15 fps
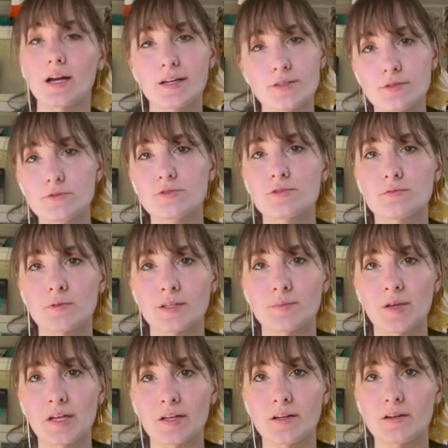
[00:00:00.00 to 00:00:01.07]
do just want to
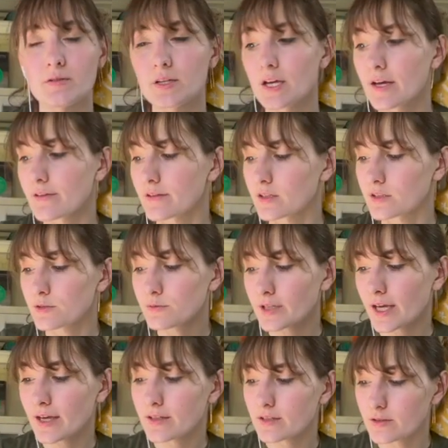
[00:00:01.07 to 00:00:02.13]
make a note that you
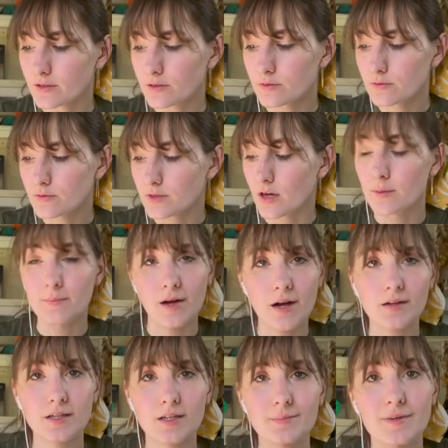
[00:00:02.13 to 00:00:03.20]
can use a
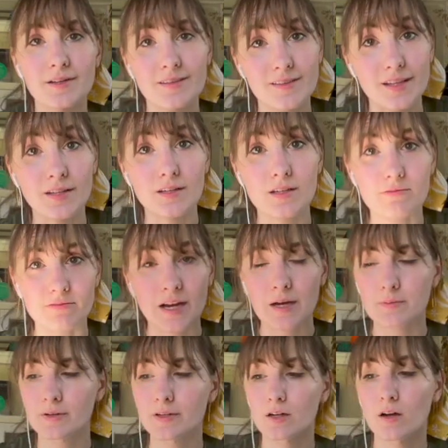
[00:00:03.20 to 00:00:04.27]
mock-up, a thin
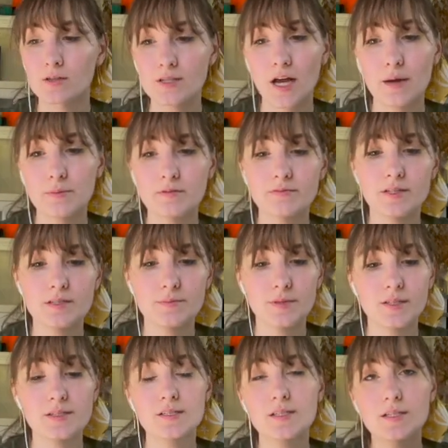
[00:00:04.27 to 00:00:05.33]
fabric on top of this
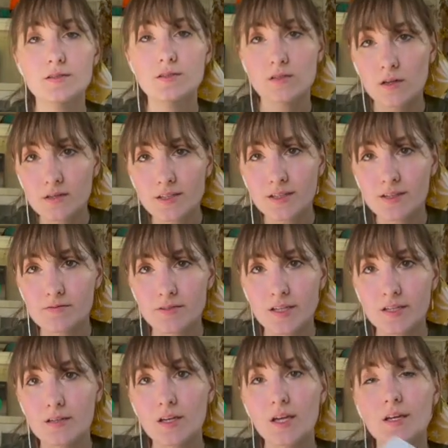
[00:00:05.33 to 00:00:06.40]
because it is dark enough
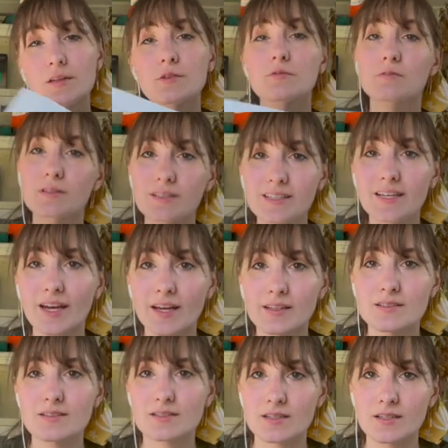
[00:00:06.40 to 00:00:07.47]
ink. You really can
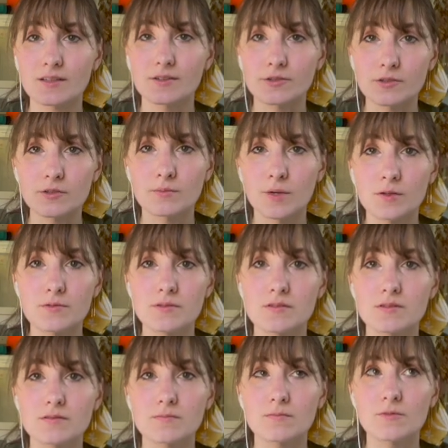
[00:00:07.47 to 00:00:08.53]
see it through
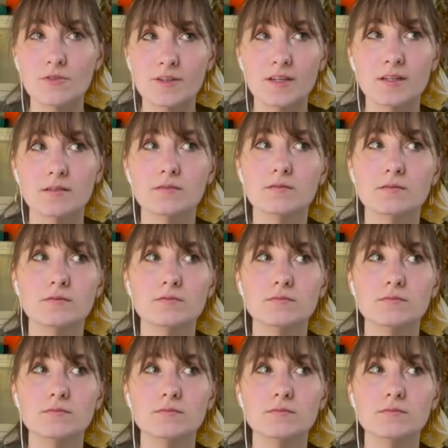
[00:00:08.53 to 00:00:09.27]
most thin